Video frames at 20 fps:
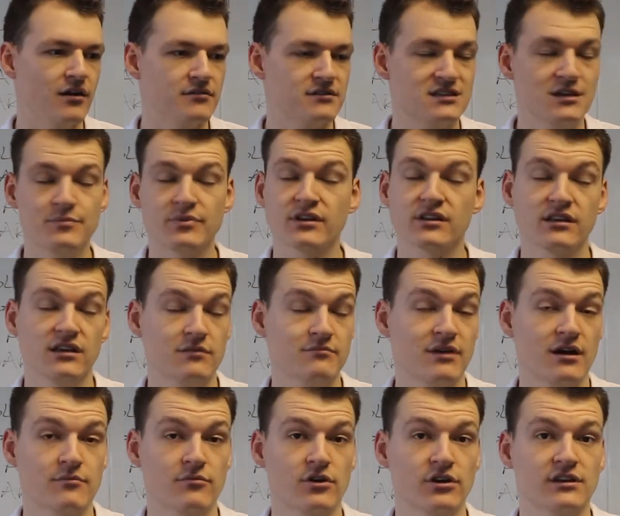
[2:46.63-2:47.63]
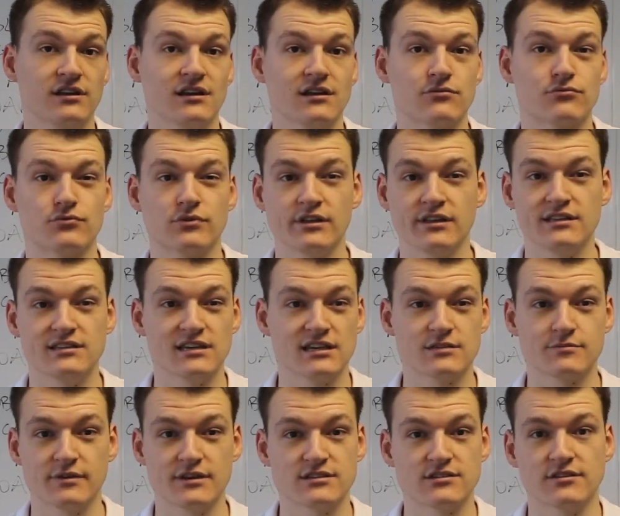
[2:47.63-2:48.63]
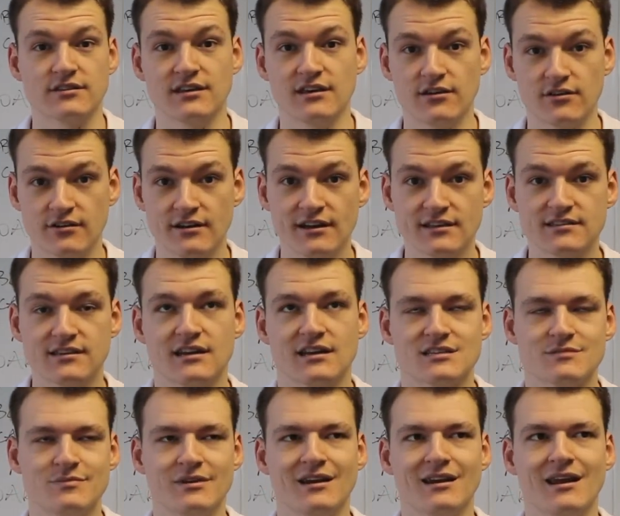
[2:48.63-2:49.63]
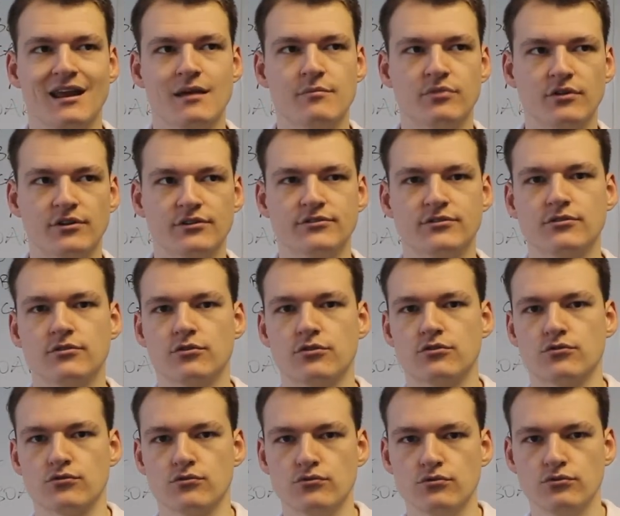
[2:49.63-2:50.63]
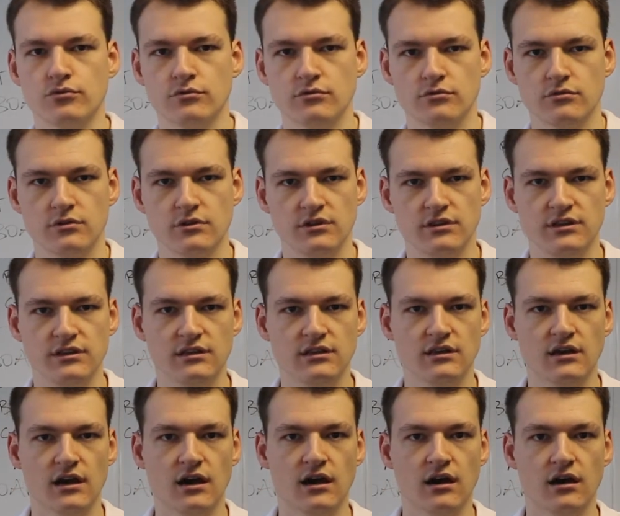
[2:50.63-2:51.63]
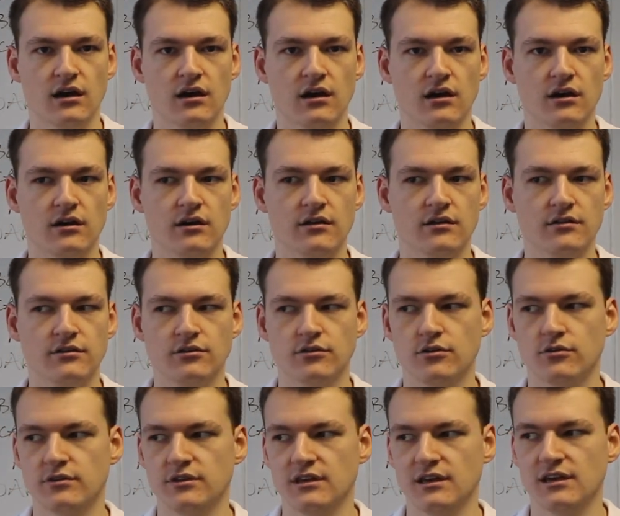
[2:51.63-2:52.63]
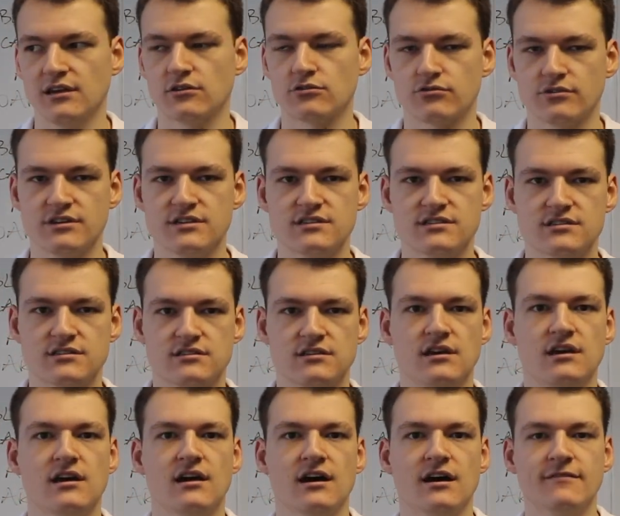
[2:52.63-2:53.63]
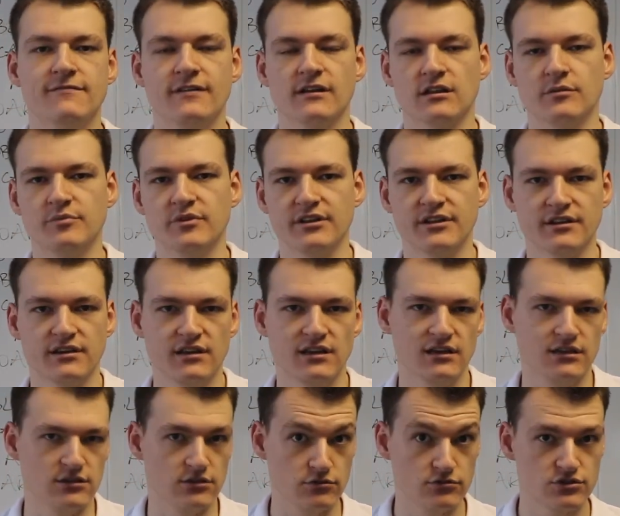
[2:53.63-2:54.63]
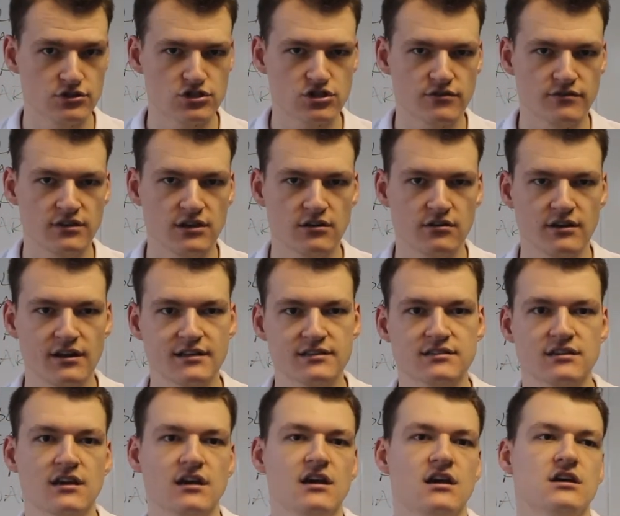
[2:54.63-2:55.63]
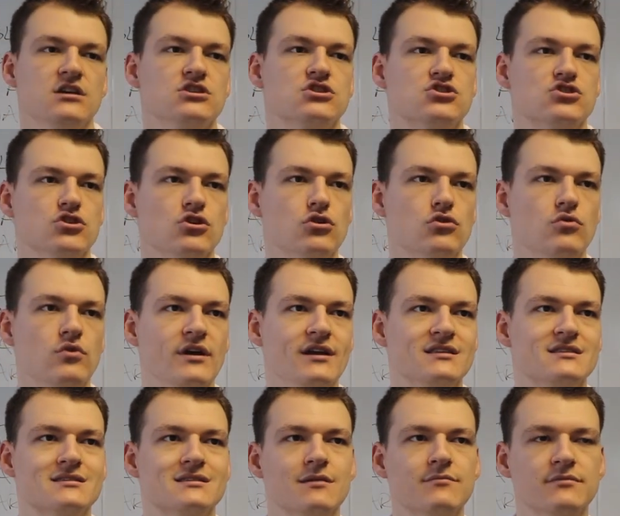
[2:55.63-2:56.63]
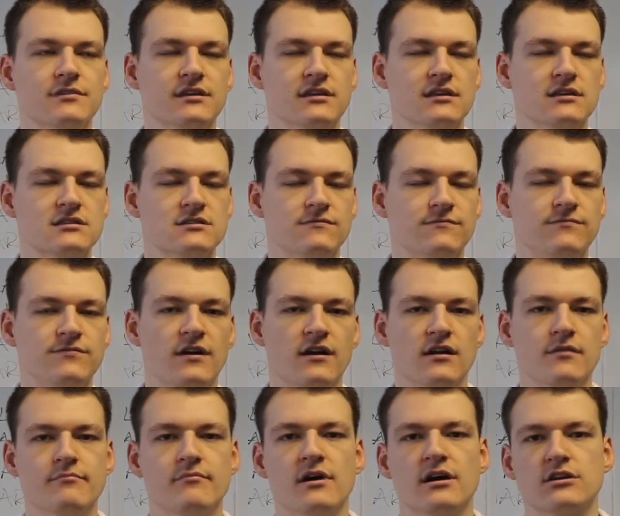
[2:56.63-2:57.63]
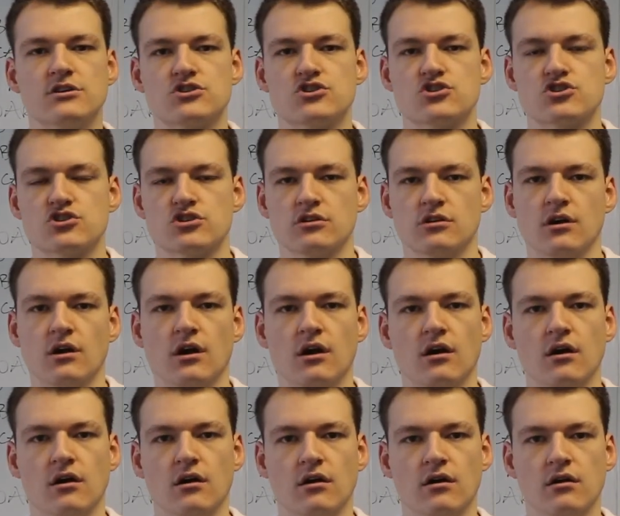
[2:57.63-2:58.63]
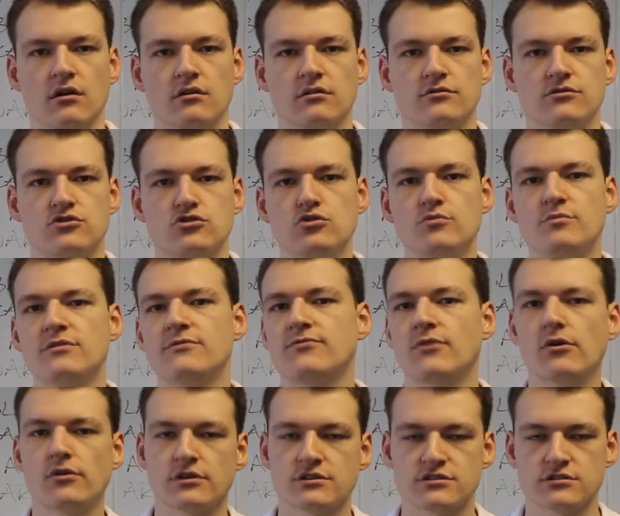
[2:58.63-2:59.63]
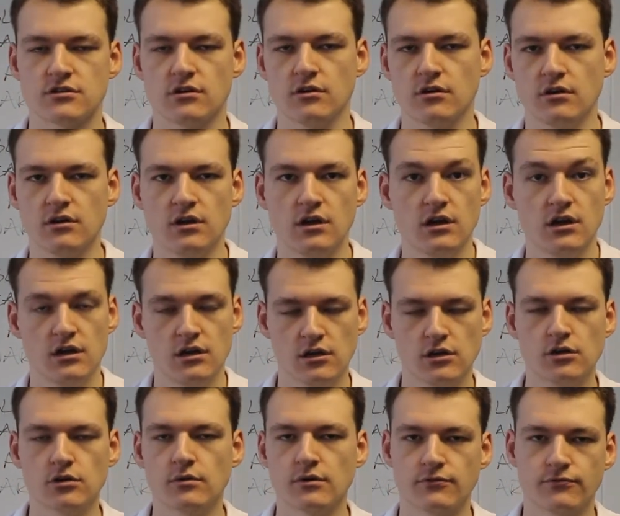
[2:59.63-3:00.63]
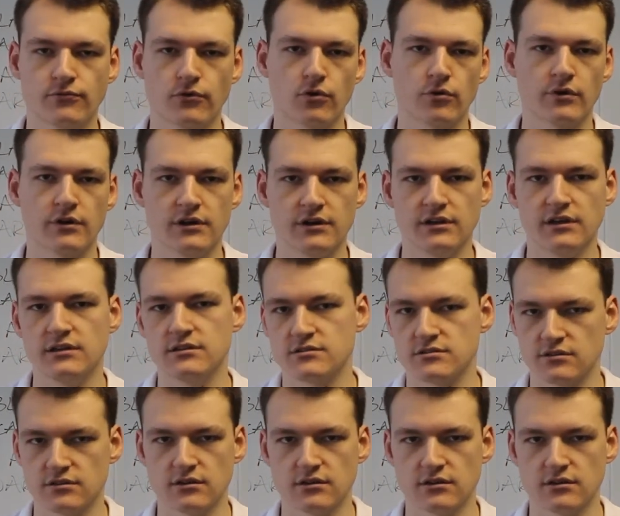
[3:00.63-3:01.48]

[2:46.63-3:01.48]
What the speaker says: Typically, inbound marketing really takes place on the internet and has been enabled through the increased availability and usage of the internet. So it's something that's very much to be focused on going forward into